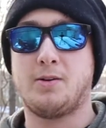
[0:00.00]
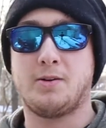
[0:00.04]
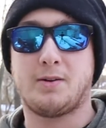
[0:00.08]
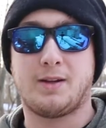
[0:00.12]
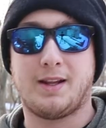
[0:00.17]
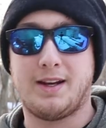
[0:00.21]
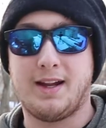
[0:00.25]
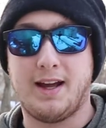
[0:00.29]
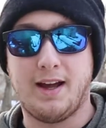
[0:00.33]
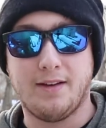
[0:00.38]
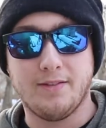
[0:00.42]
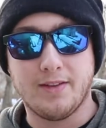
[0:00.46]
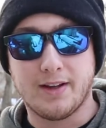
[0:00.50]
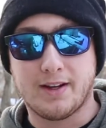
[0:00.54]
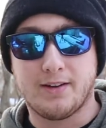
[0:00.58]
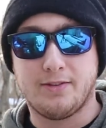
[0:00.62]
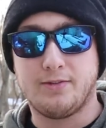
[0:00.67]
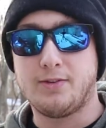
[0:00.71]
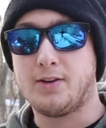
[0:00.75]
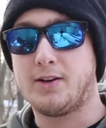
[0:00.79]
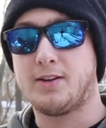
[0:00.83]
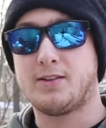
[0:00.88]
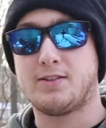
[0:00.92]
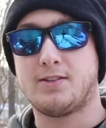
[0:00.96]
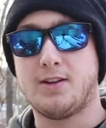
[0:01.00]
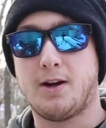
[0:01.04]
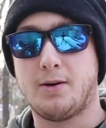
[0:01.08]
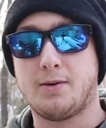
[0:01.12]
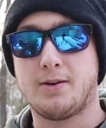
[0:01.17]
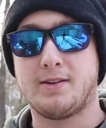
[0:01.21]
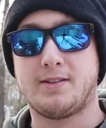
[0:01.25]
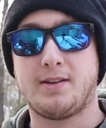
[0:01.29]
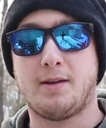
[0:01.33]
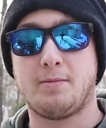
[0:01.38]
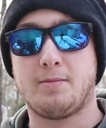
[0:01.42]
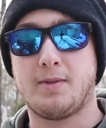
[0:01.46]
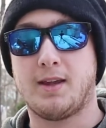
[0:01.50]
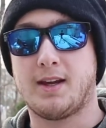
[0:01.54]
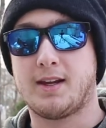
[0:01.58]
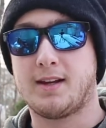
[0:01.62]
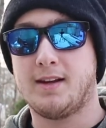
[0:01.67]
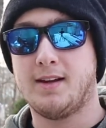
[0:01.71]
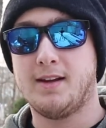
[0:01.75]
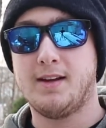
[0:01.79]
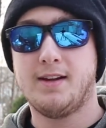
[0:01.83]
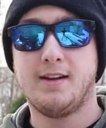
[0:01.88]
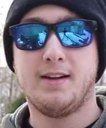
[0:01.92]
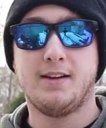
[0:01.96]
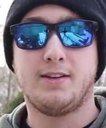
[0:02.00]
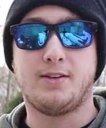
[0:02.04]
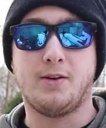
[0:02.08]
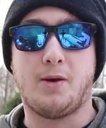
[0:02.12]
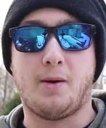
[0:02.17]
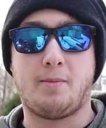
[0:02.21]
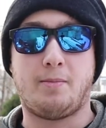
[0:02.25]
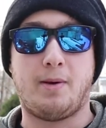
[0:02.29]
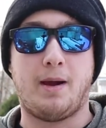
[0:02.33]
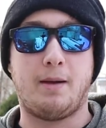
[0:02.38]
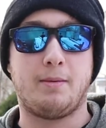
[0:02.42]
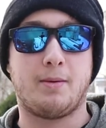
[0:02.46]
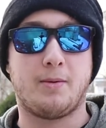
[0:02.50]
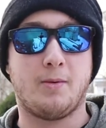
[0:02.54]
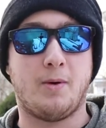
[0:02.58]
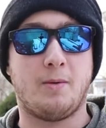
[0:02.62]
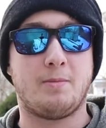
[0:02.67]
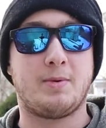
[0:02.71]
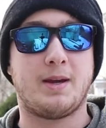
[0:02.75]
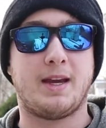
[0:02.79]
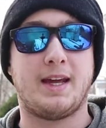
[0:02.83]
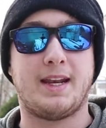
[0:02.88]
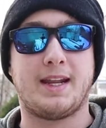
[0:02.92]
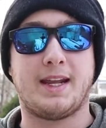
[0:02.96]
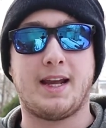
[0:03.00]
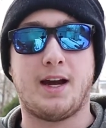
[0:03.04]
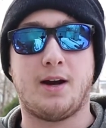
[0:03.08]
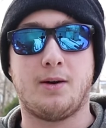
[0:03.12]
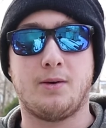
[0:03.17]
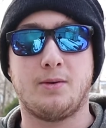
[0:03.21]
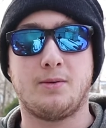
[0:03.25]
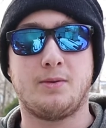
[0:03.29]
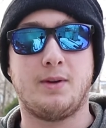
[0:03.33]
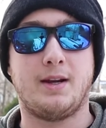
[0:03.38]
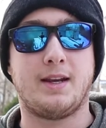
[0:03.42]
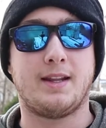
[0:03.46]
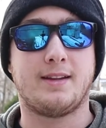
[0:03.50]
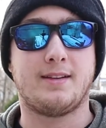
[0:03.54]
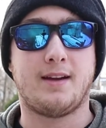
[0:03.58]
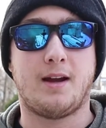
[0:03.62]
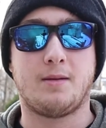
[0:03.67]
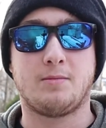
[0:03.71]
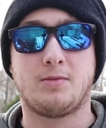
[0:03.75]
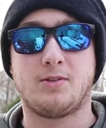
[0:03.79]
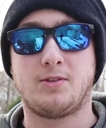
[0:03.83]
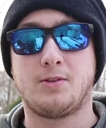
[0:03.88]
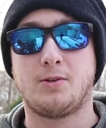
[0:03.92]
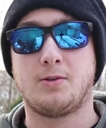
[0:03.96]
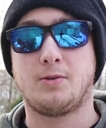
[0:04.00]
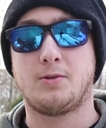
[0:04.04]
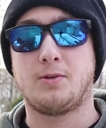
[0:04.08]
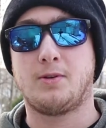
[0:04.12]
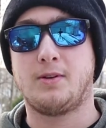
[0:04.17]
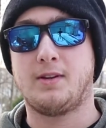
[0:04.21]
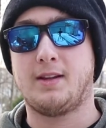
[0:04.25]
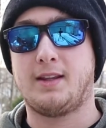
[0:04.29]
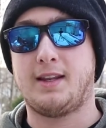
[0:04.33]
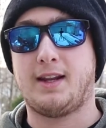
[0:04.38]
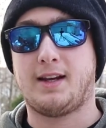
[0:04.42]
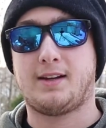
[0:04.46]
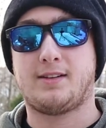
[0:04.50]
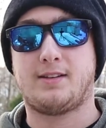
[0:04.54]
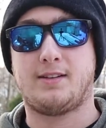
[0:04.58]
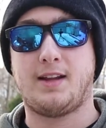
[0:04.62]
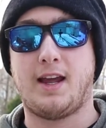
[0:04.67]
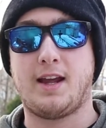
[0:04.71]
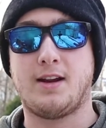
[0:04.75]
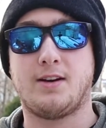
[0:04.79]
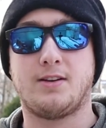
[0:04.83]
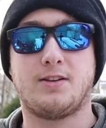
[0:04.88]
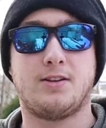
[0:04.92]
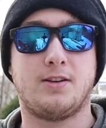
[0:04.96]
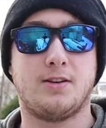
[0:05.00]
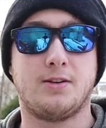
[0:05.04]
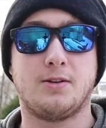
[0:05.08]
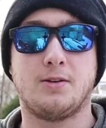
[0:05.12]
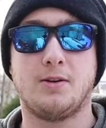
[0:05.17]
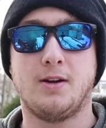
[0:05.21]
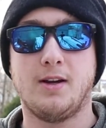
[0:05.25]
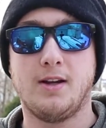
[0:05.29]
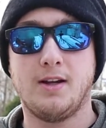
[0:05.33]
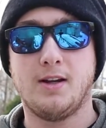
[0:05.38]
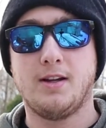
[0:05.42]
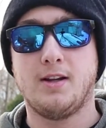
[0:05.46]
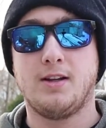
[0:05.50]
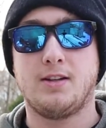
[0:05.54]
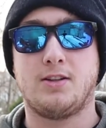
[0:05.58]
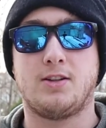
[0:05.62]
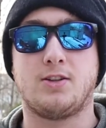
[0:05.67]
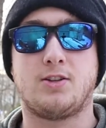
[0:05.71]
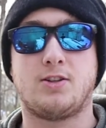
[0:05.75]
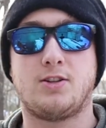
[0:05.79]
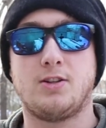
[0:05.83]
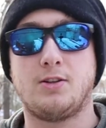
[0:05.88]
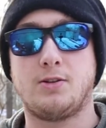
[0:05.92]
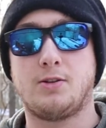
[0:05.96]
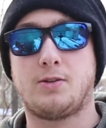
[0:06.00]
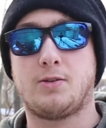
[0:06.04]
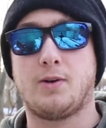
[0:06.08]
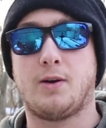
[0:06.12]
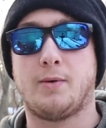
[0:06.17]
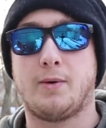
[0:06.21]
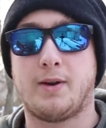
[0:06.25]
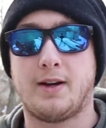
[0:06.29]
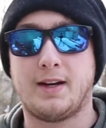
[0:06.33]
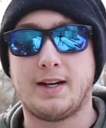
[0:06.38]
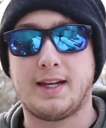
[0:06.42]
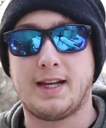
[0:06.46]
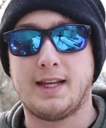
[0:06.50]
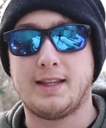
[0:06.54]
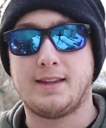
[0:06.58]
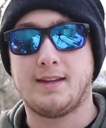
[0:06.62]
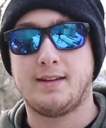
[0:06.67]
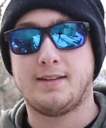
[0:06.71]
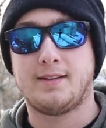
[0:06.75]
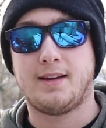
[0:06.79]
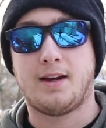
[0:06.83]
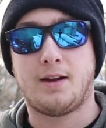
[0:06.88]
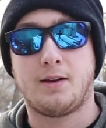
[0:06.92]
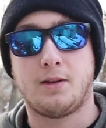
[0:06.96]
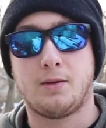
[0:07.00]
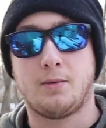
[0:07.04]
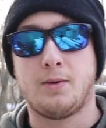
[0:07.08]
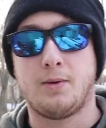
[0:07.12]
We're gonna have like a foot of snow or something, so I probably won't be getting out anytime soon, the next day or two, to shoot, so I wanted to get this out of the